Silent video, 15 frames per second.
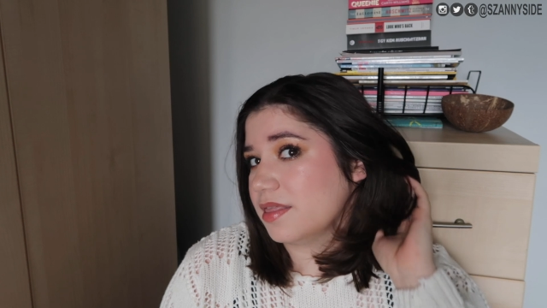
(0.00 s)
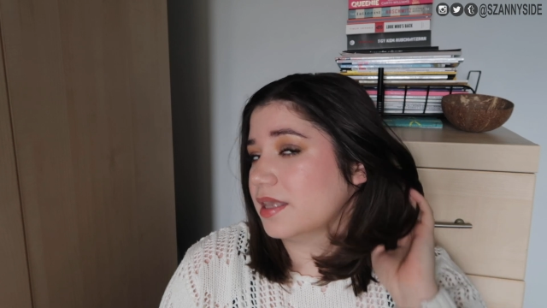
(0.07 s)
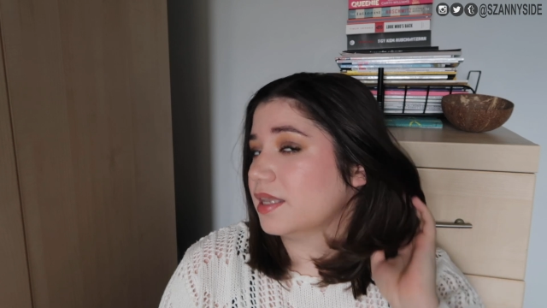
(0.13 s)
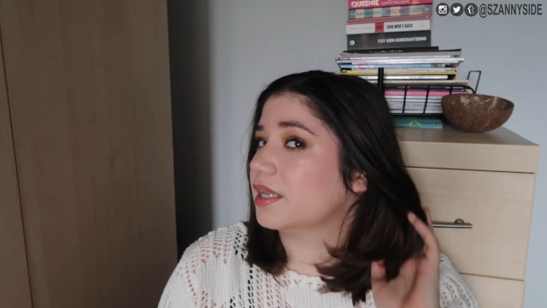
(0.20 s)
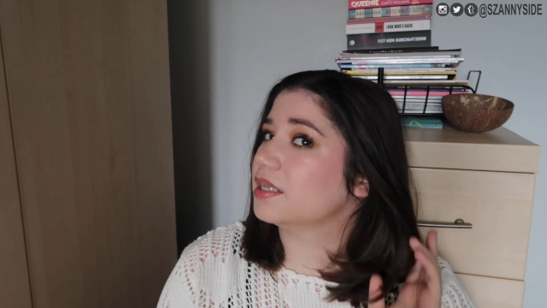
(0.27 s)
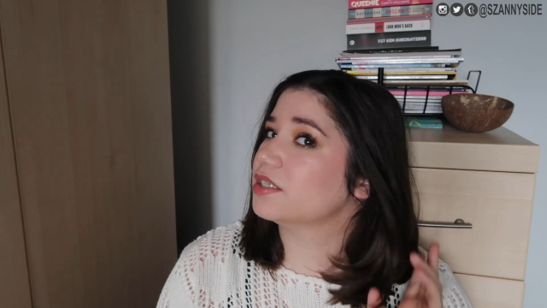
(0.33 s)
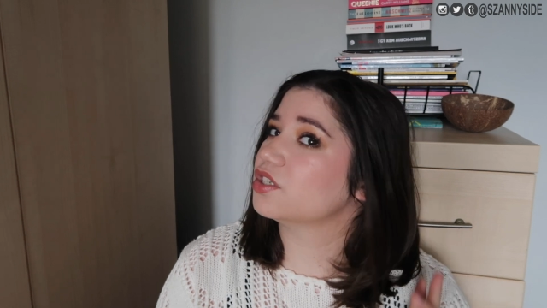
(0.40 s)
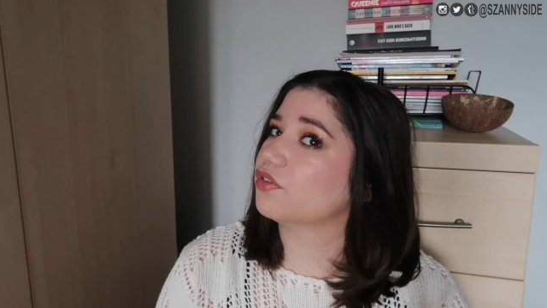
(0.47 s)

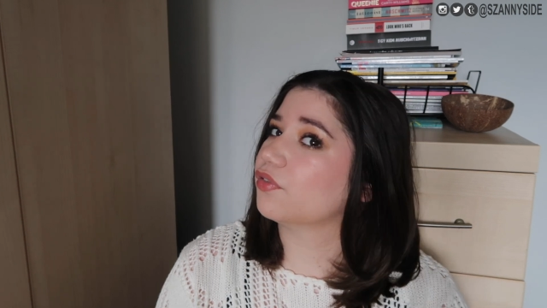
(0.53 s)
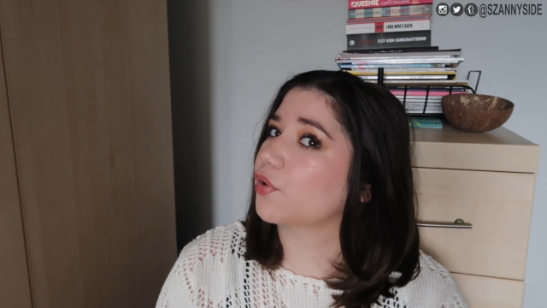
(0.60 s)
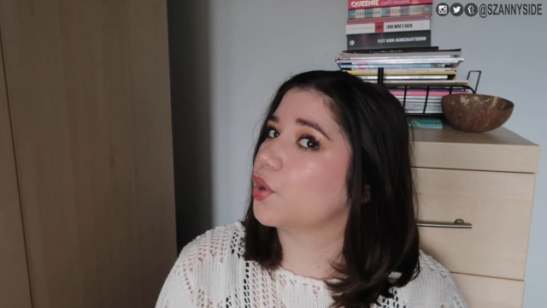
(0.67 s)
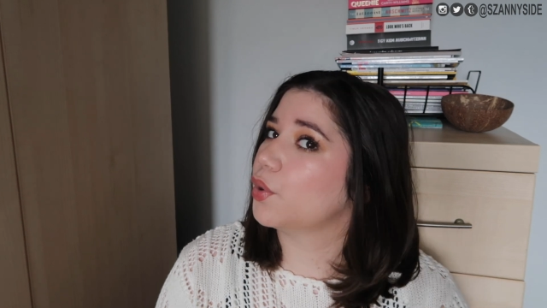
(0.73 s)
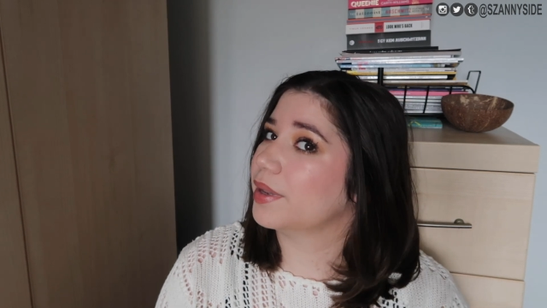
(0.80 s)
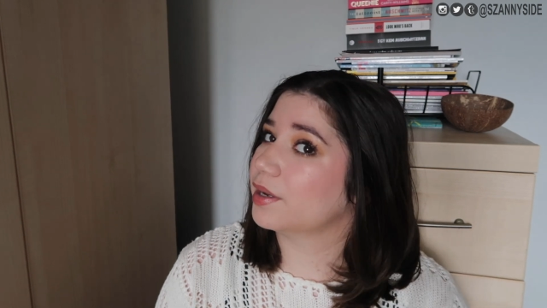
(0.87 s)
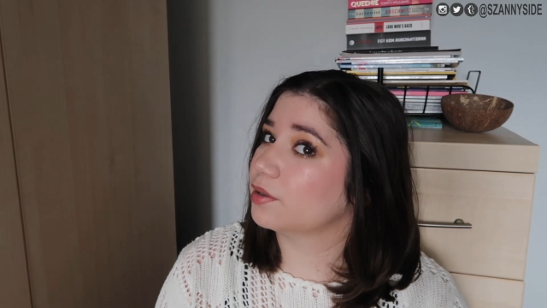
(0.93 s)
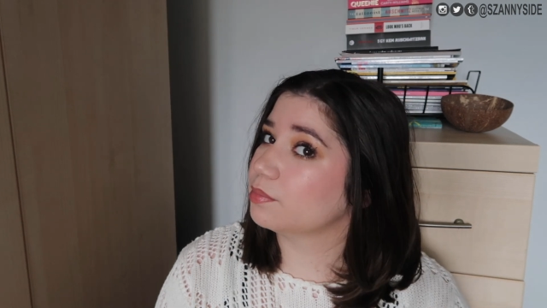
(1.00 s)
think it's
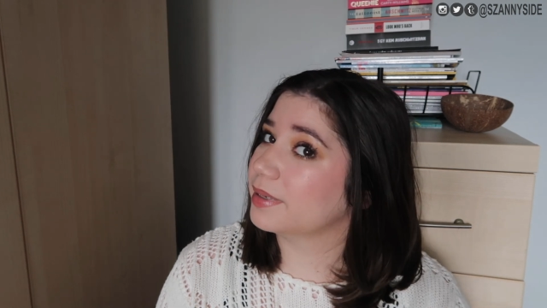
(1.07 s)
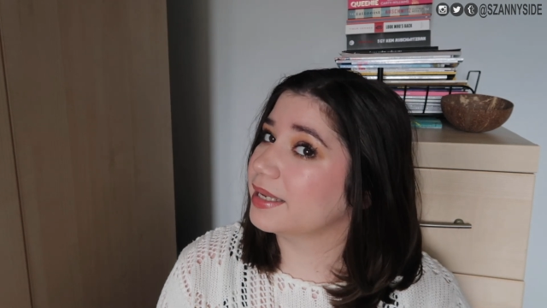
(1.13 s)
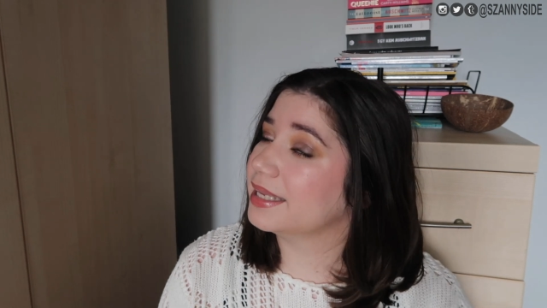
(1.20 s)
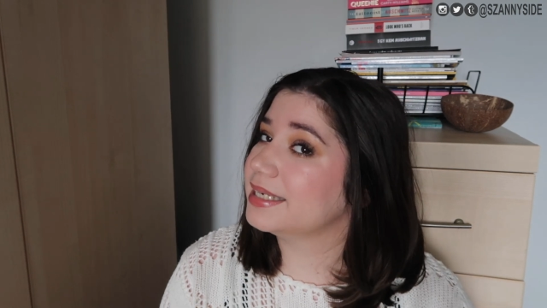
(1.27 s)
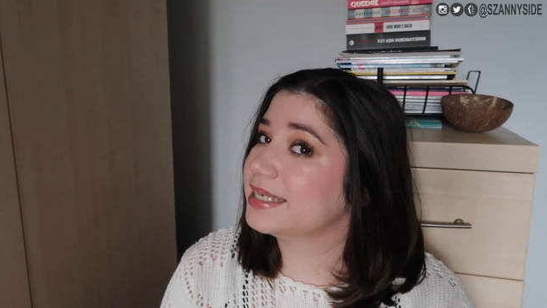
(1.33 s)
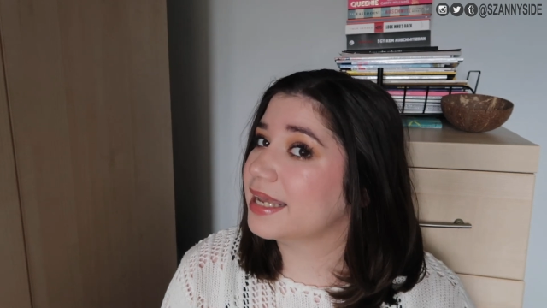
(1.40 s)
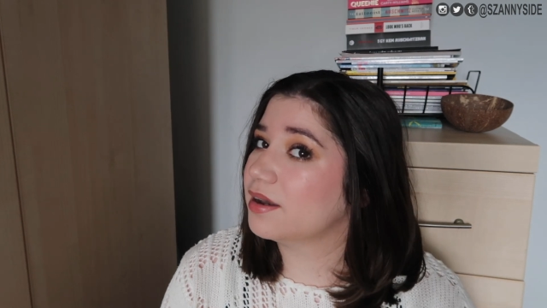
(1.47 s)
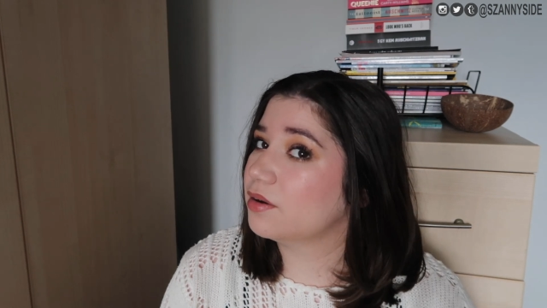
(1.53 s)
growing on me.
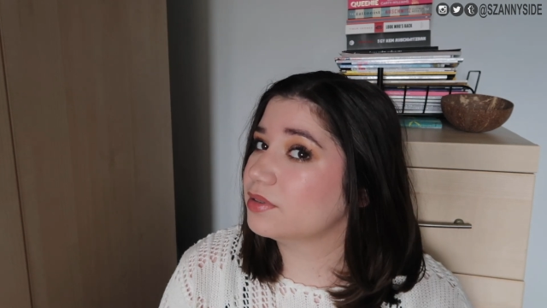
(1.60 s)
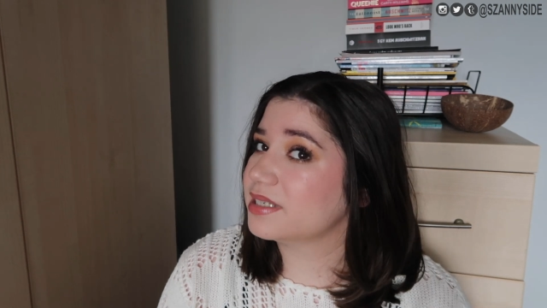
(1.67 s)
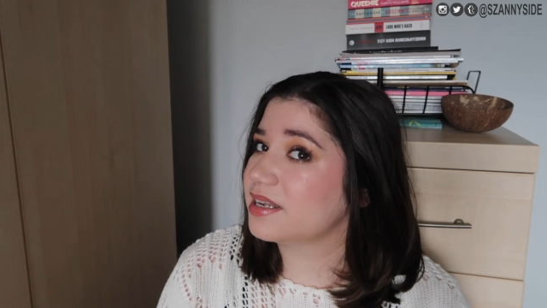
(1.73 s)
Now,